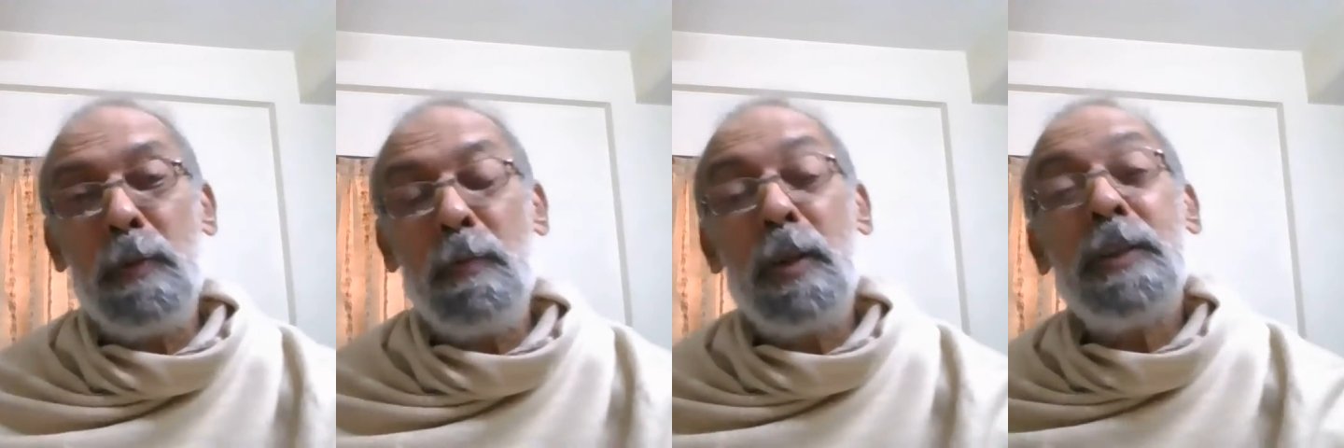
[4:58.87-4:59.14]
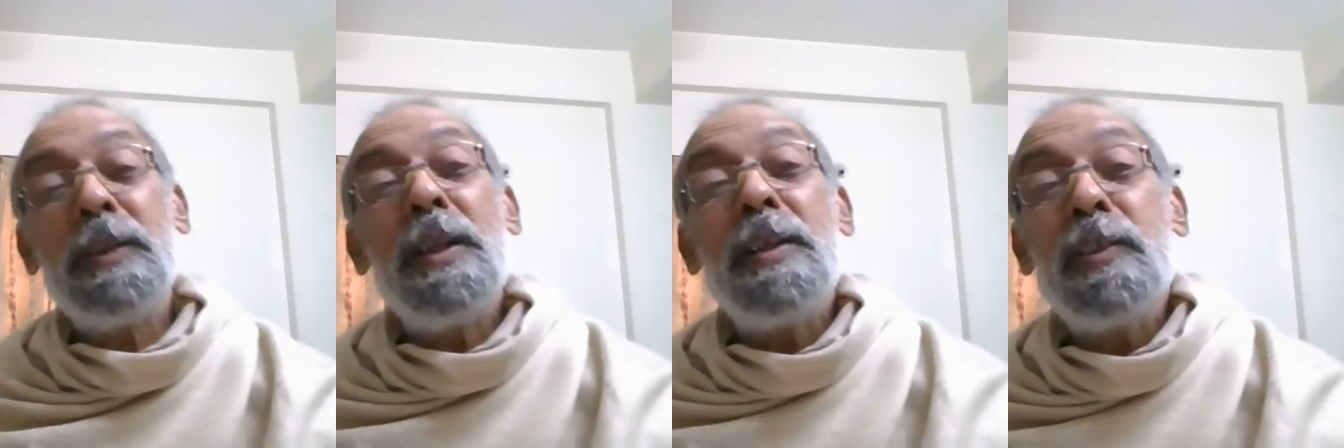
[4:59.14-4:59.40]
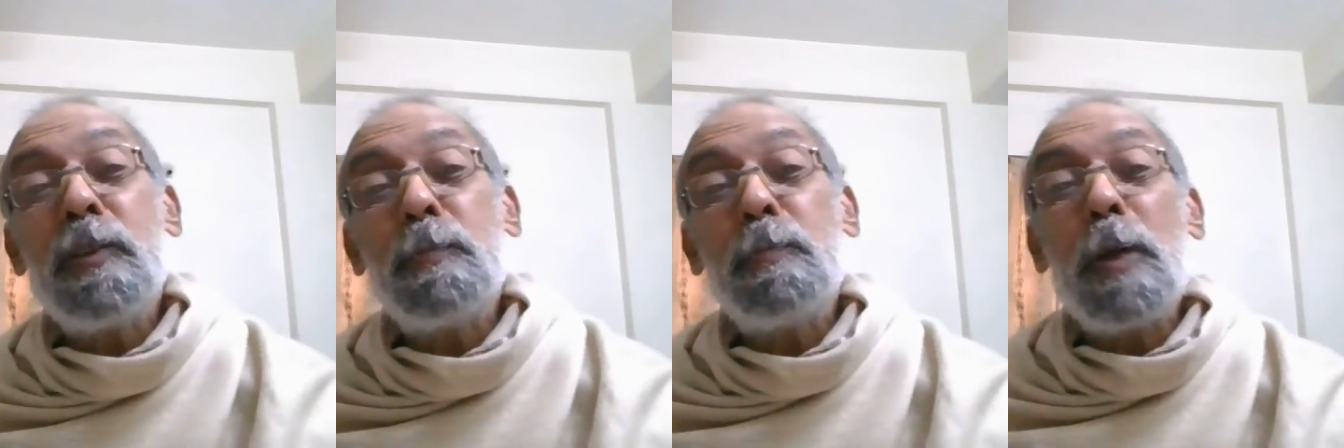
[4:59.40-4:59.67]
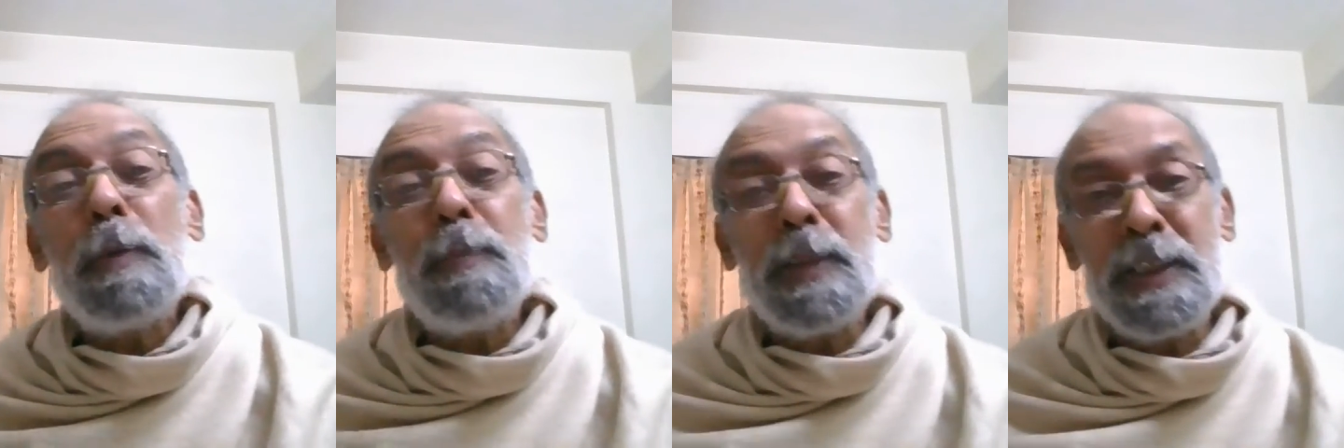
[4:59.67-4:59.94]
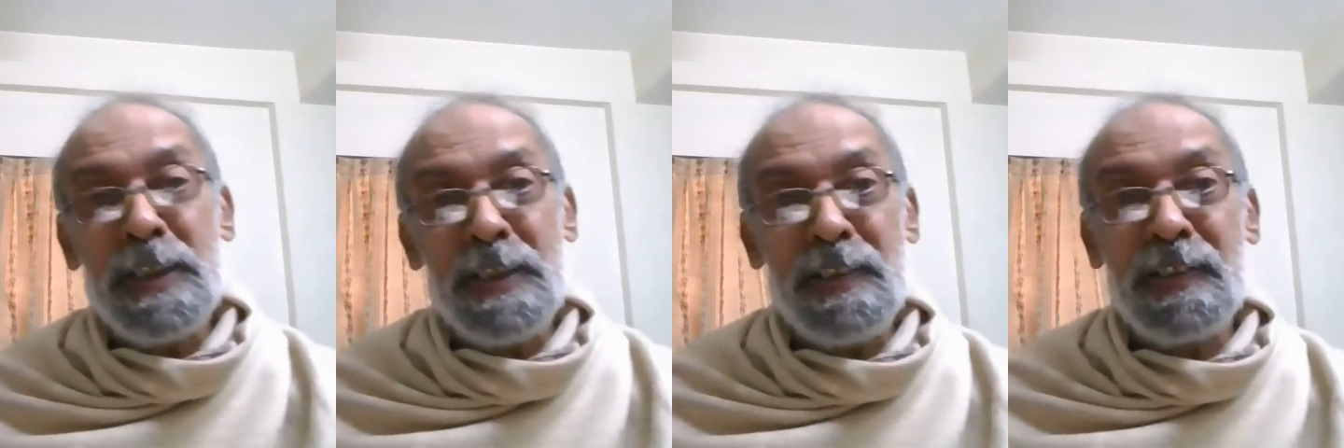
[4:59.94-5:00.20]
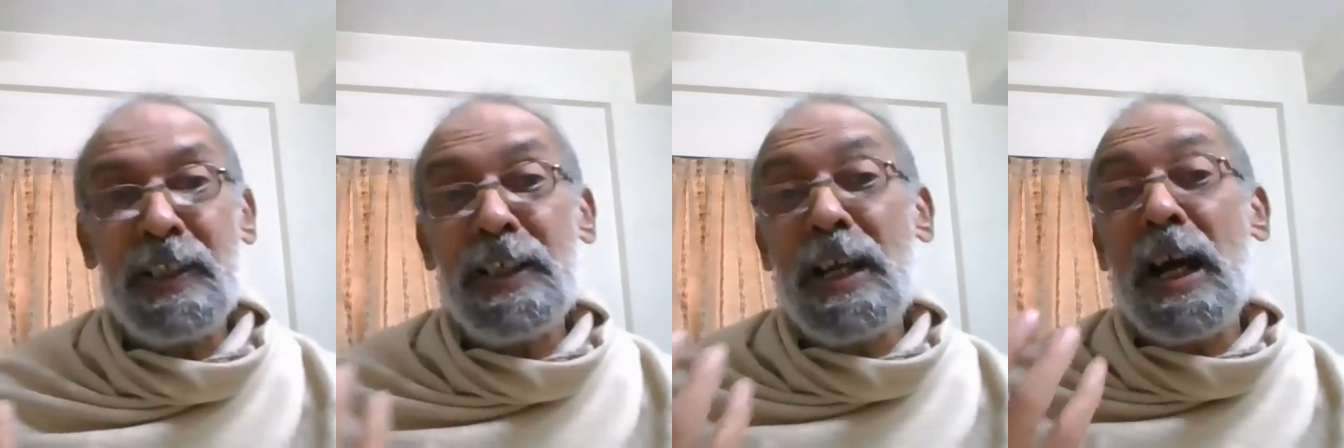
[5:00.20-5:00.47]
What are its
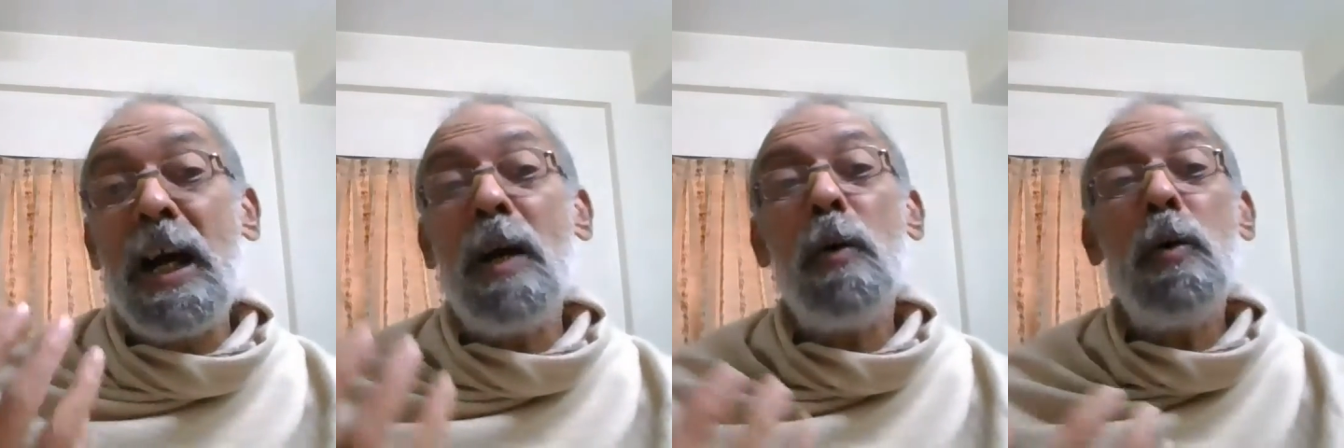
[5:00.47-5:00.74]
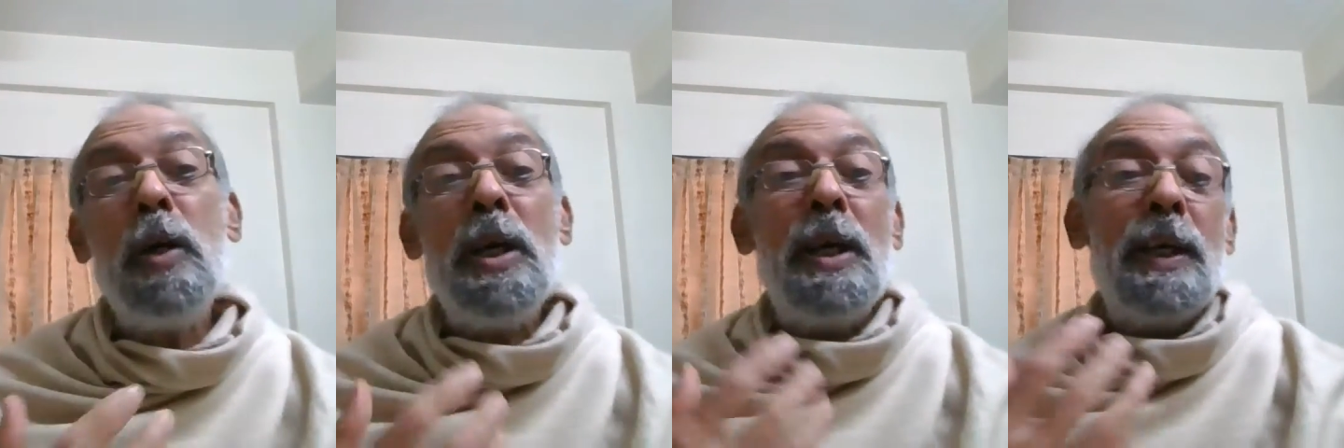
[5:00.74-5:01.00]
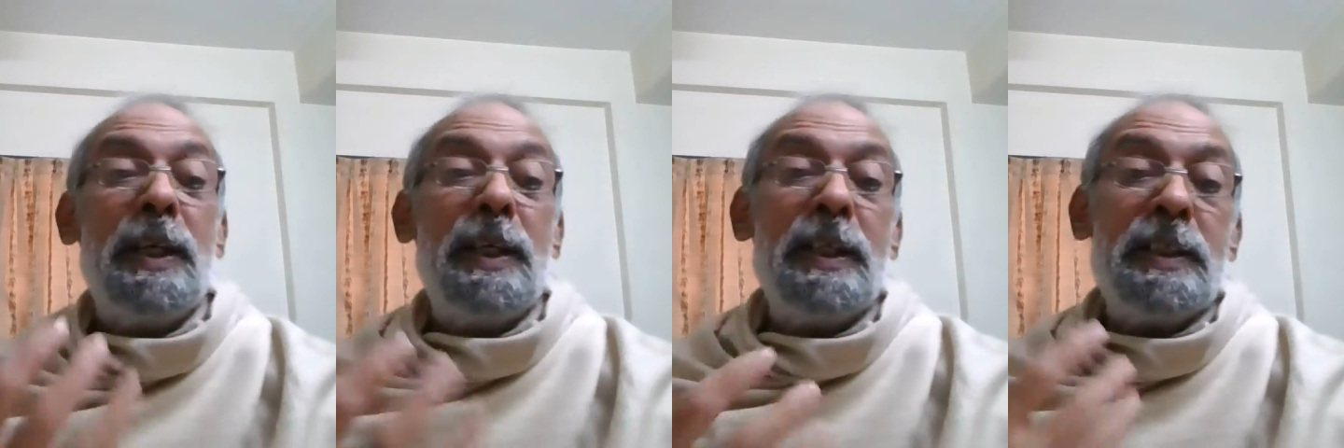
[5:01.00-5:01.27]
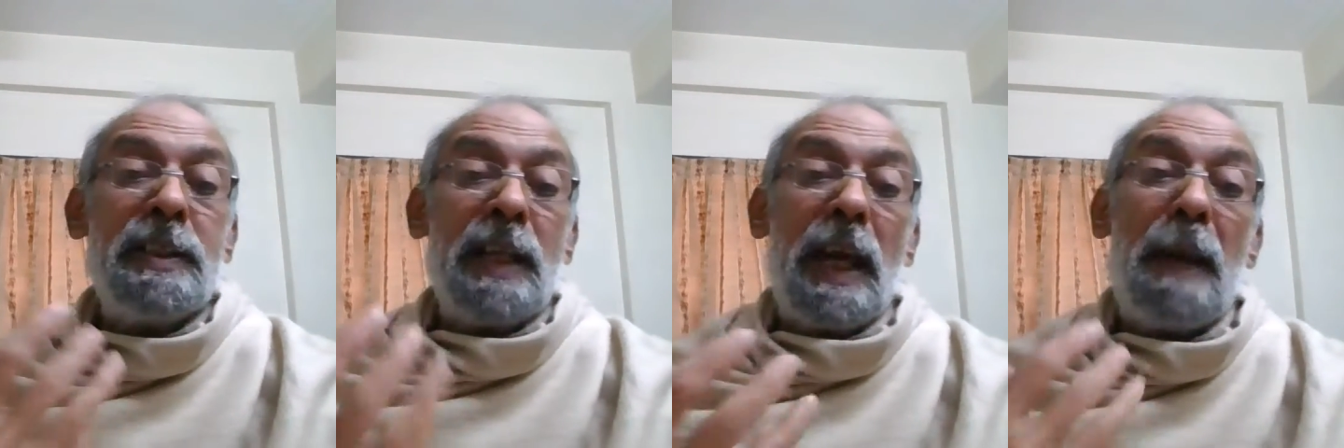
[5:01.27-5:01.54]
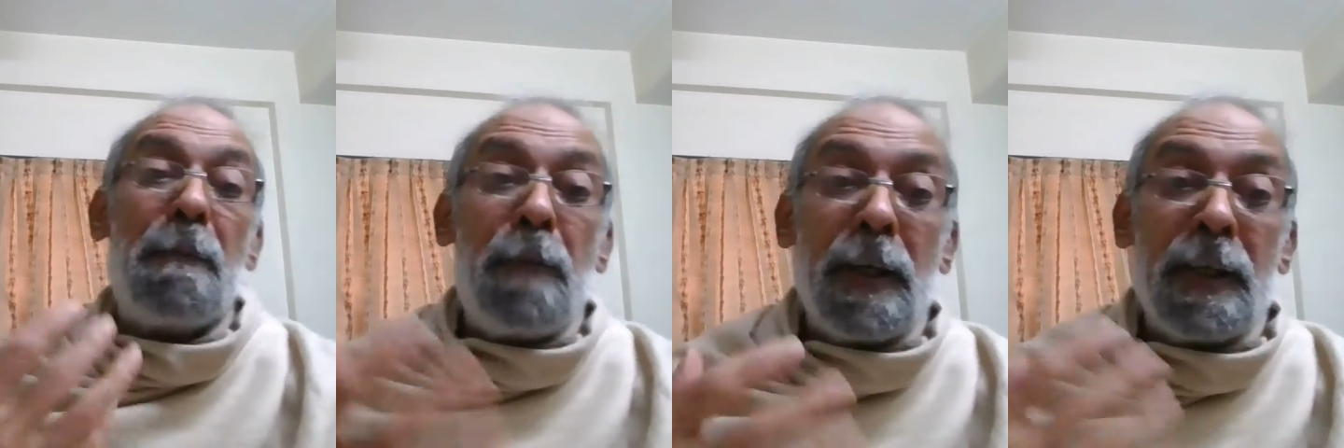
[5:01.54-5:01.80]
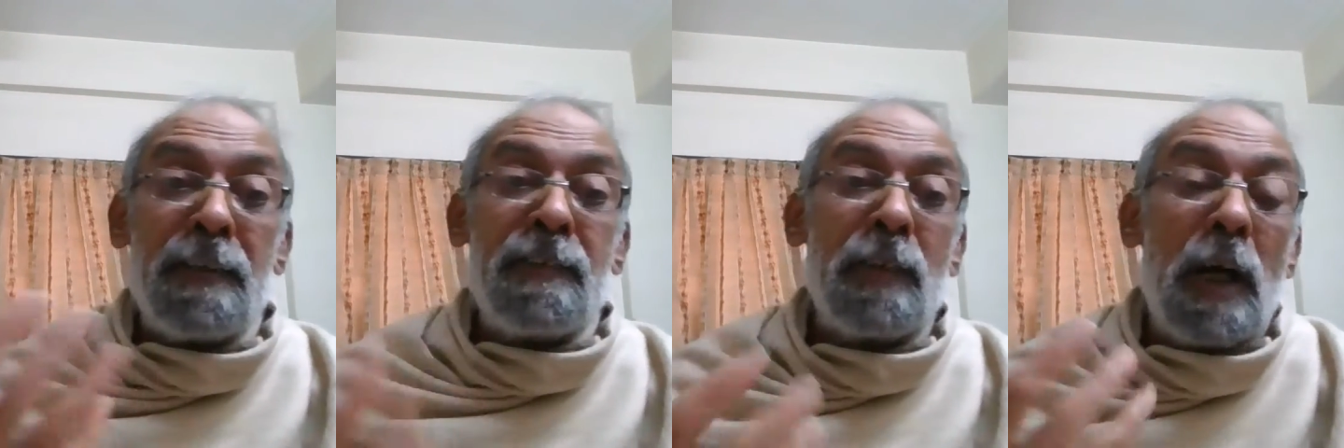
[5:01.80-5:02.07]
properties and how it
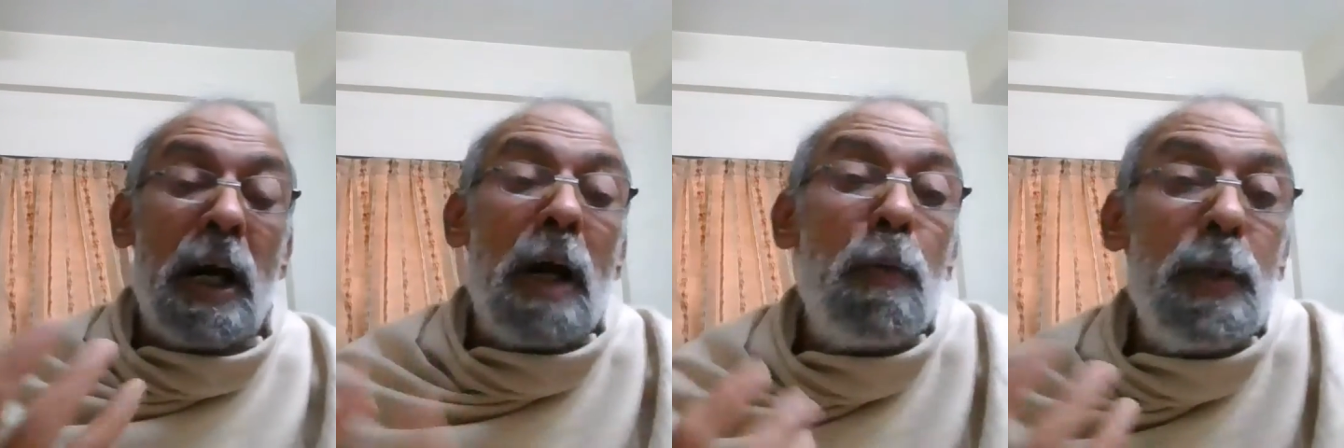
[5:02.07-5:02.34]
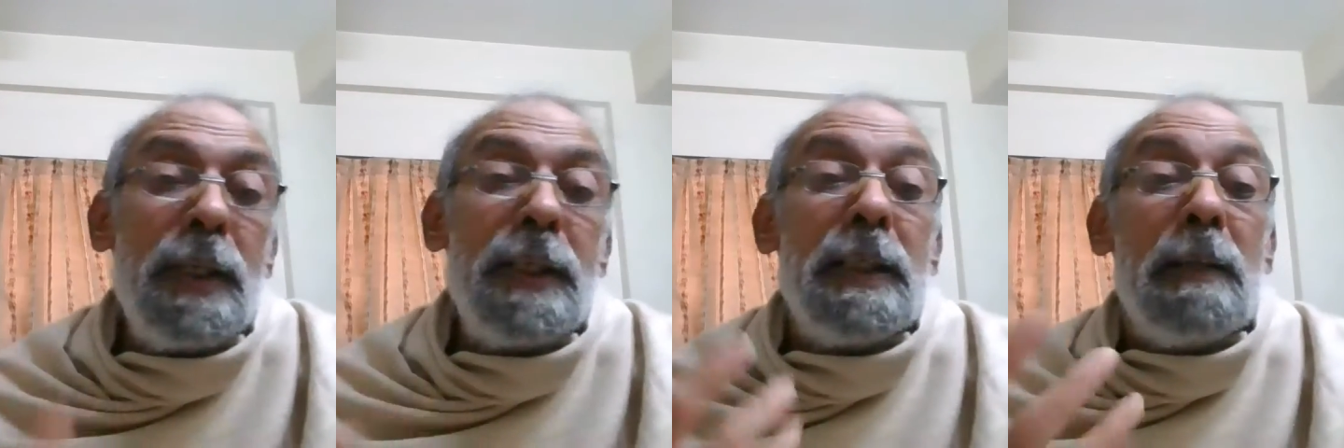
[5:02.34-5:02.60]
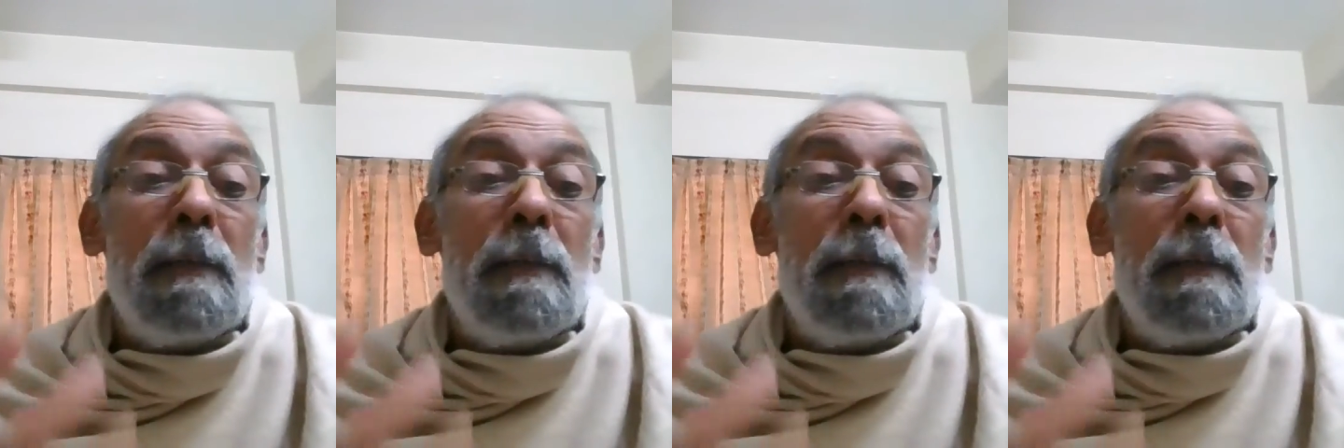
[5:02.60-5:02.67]
affects, how it